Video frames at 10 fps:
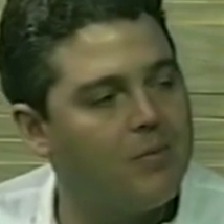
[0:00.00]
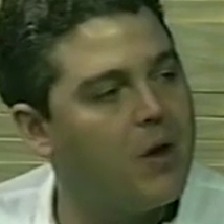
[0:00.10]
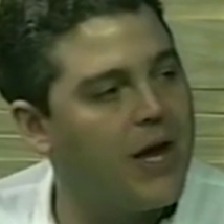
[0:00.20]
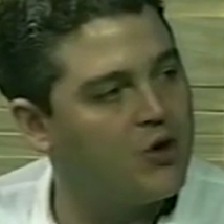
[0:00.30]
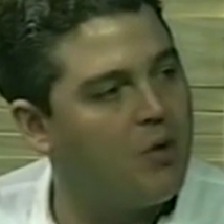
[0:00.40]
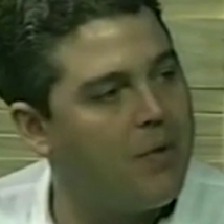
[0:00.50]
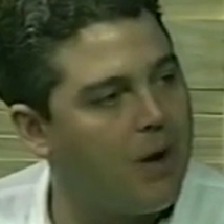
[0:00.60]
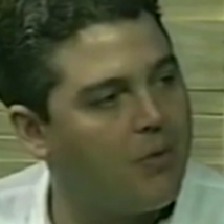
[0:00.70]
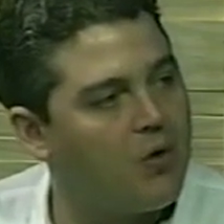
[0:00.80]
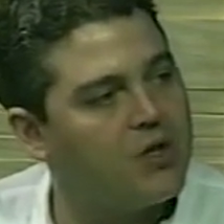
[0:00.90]
ancho
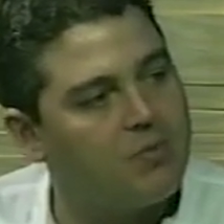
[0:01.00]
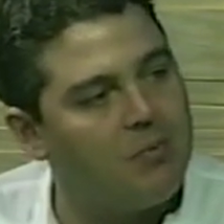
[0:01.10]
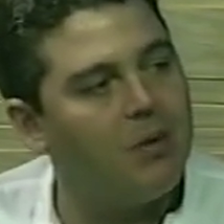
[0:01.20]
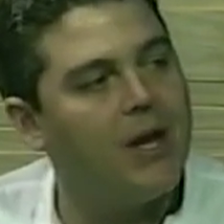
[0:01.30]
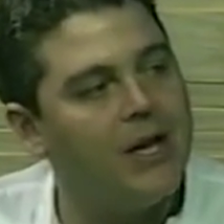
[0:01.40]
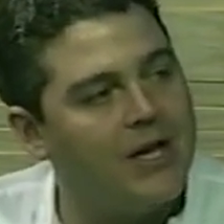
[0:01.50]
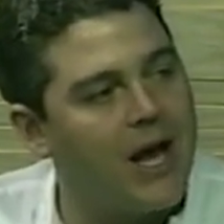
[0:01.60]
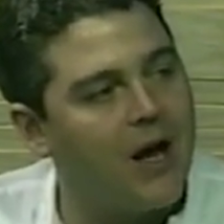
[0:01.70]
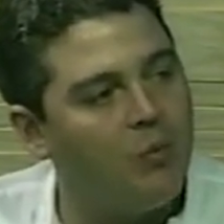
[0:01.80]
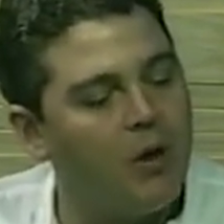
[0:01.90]
pepper that's been blended
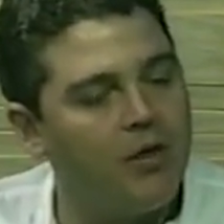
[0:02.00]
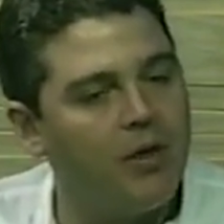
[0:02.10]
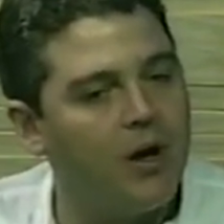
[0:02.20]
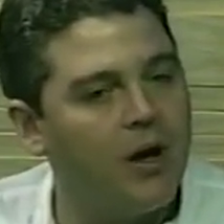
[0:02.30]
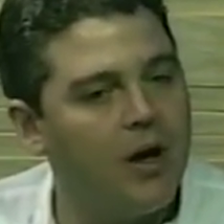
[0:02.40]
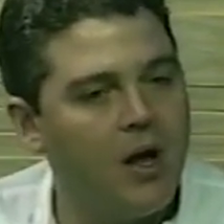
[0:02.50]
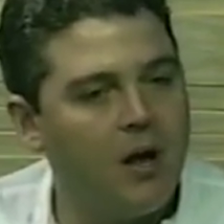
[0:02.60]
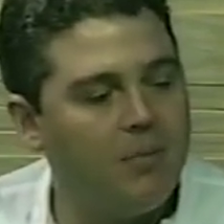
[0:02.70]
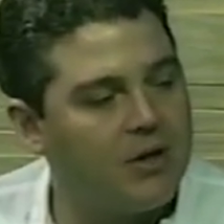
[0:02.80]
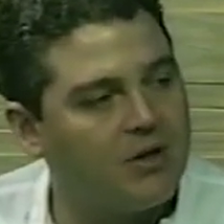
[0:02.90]
down with
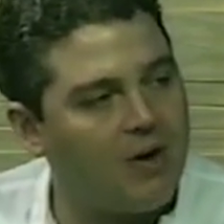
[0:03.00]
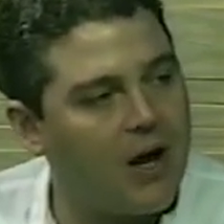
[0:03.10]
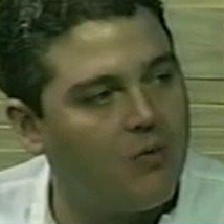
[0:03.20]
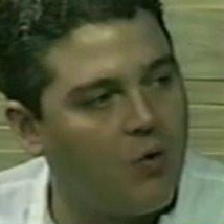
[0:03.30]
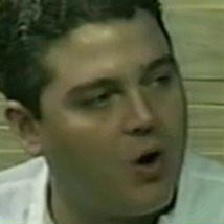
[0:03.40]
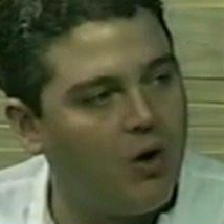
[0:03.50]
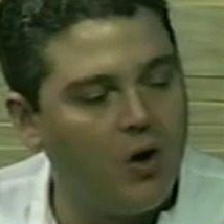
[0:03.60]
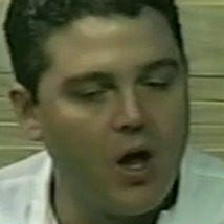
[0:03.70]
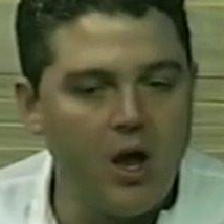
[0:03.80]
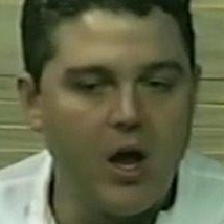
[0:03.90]
bits of olive oil,